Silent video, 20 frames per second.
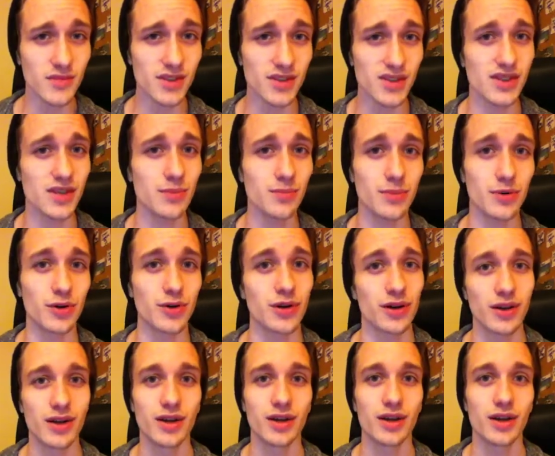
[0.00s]
simple
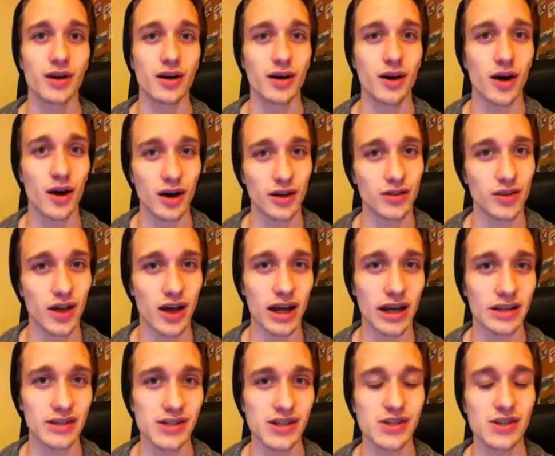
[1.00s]
online.